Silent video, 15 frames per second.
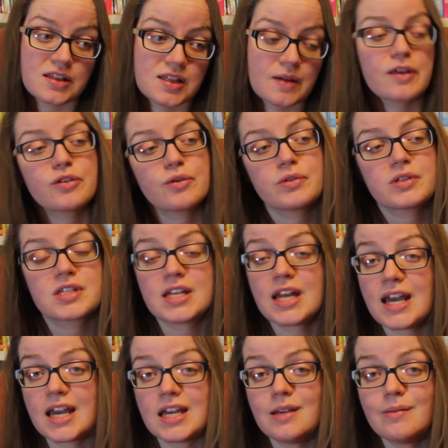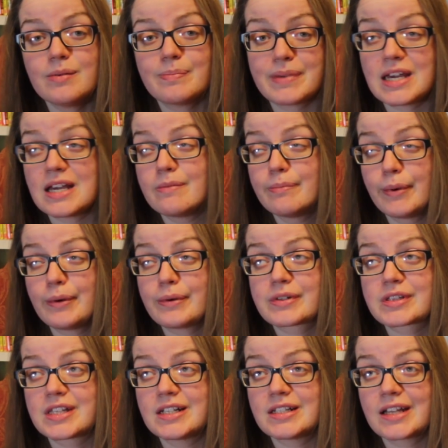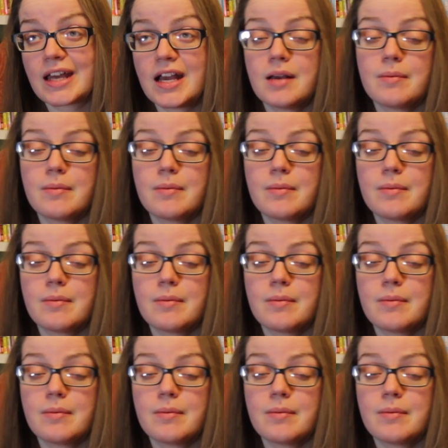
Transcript: So I thought today, being Boxing Day,